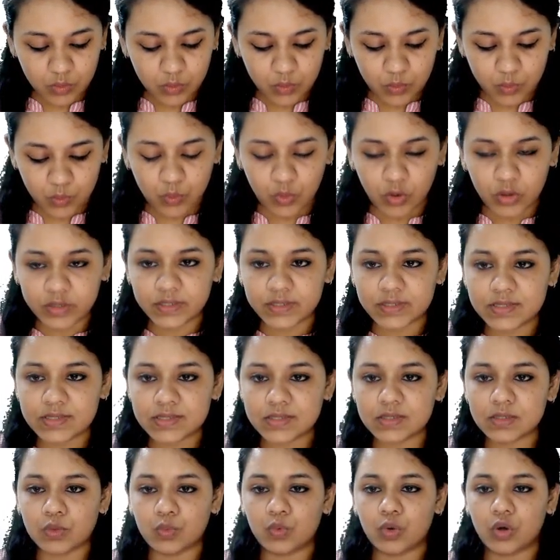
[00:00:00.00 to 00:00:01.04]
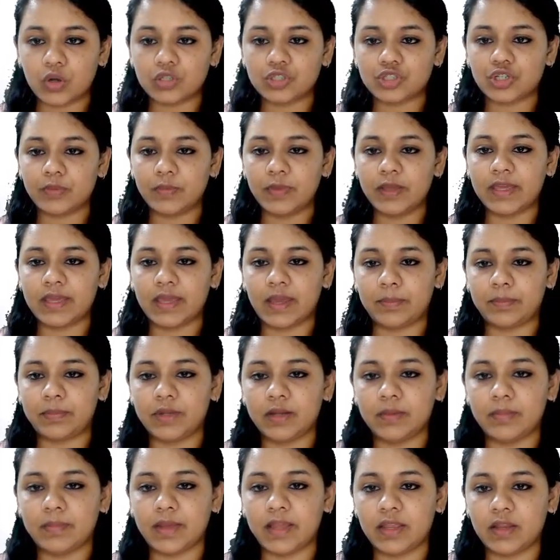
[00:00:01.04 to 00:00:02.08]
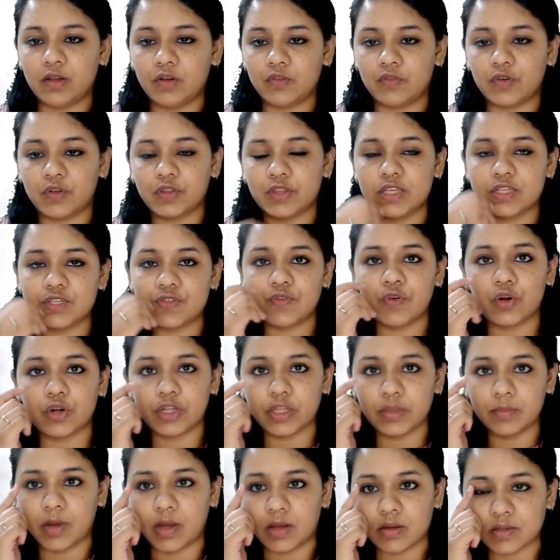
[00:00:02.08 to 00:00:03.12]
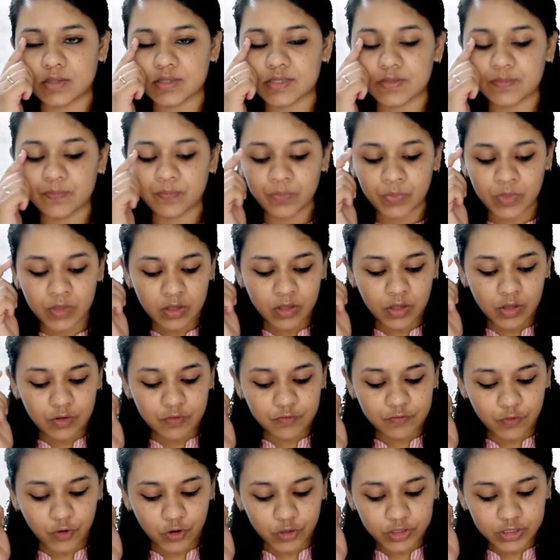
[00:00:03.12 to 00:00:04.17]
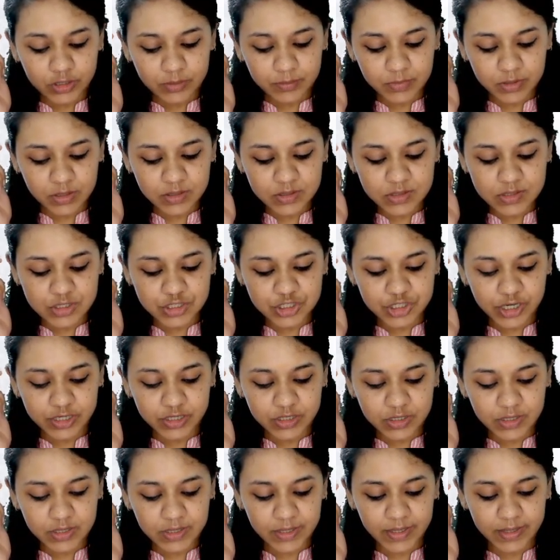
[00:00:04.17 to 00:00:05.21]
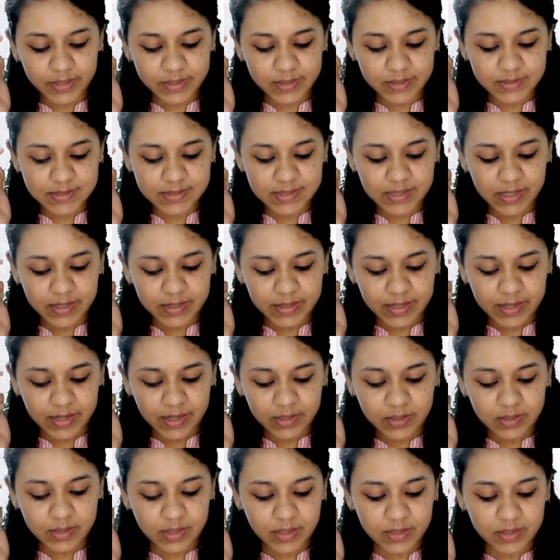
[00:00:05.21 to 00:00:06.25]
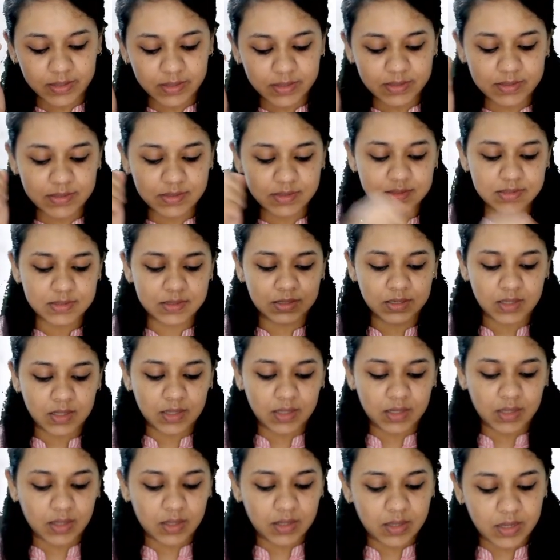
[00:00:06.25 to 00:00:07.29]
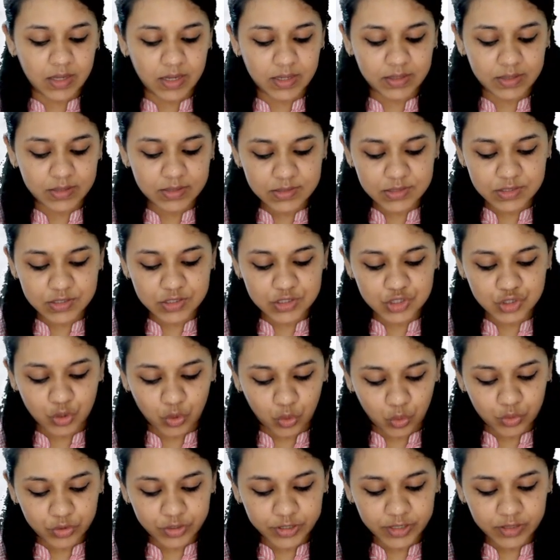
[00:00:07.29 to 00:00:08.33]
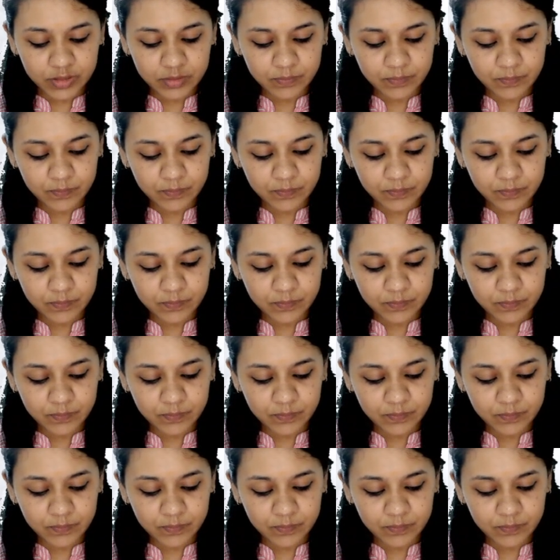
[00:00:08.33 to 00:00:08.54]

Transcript: What should be kept in mind for these 40 marks? 40 marks, generally I can say that it is scoring.